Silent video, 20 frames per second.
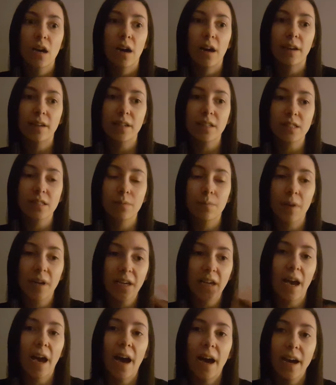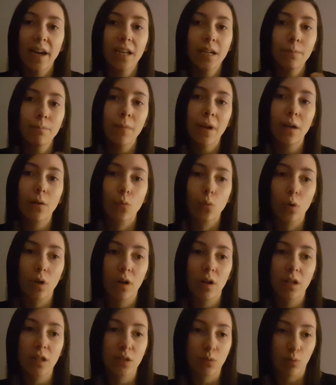i guess my head and my
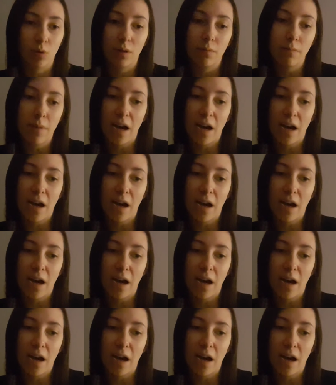words weren't